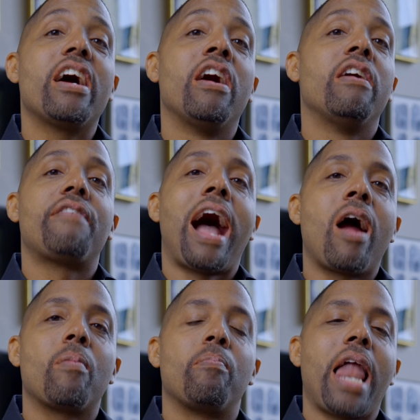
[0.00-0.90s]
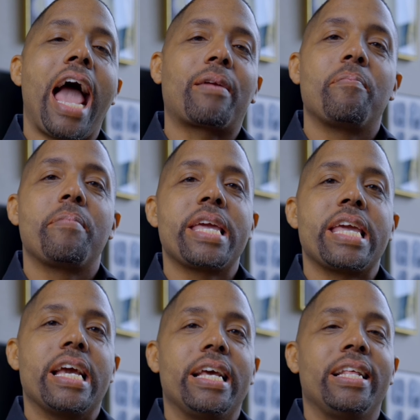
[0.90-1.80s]
of our black
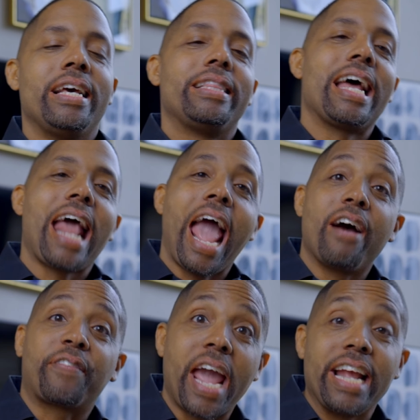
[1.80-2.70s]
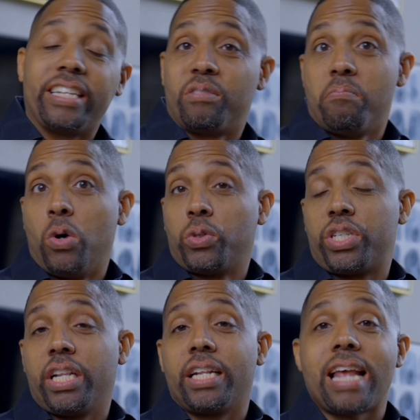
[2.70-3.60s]
men that have cases. Most
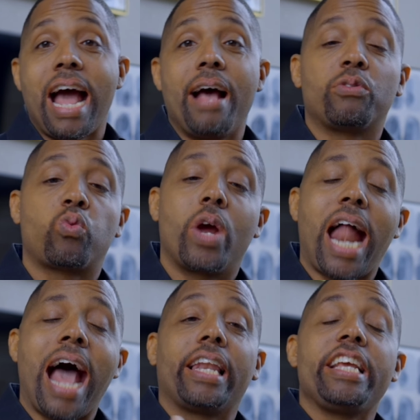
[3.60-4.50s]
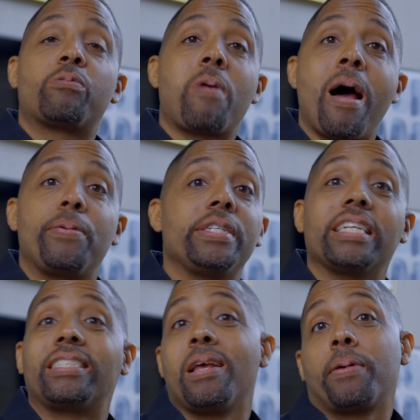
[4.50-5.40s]
of the times when I lease properties,
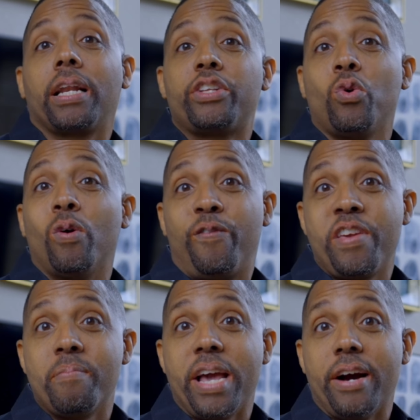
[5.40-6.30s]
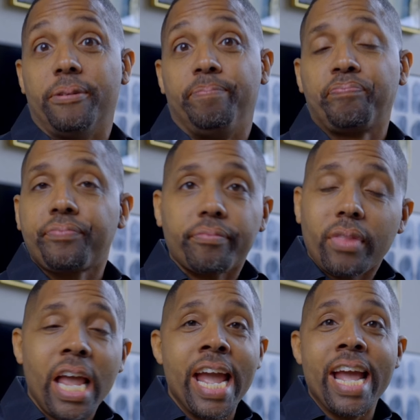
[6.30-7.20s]
it's typically to a female.
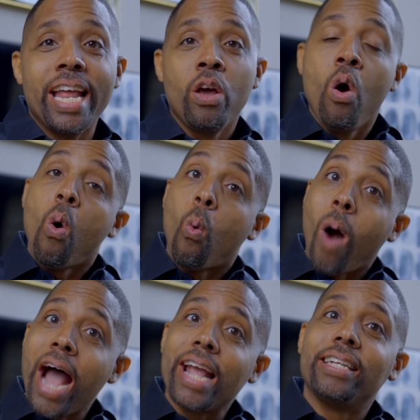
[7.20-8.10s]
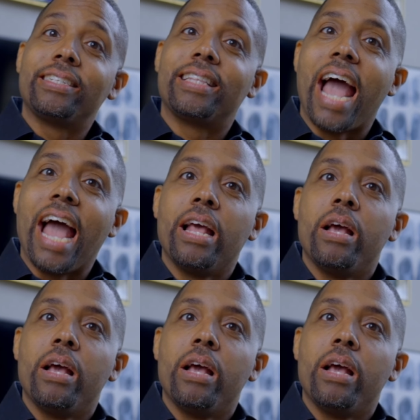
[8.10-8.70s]
And why is that?